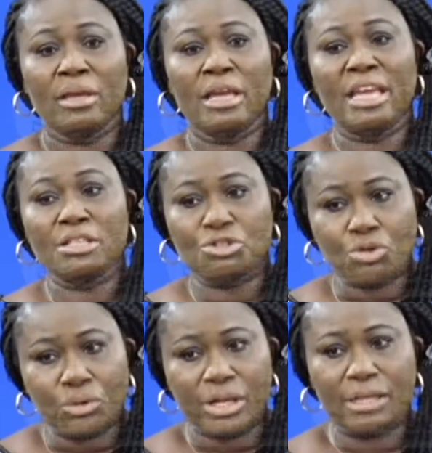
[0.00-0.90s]
is
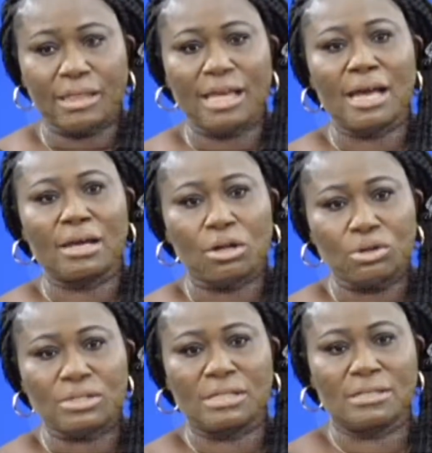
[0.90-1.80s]
doing their
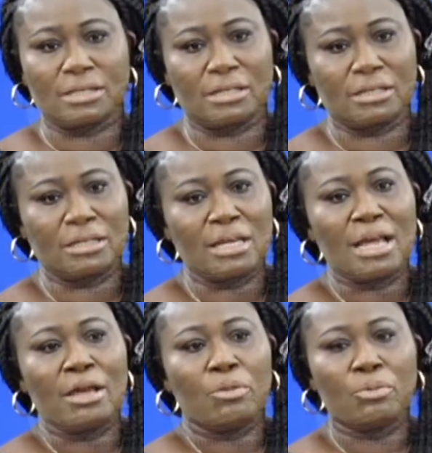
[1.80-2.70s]
close season
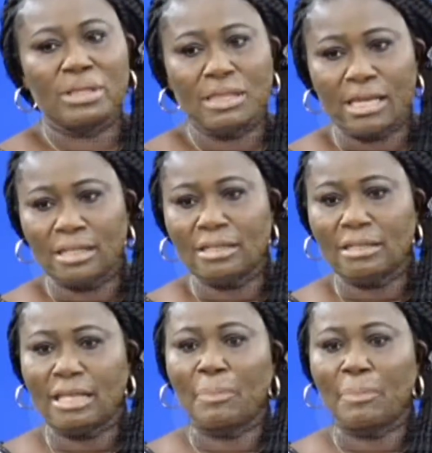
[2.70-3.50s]
within the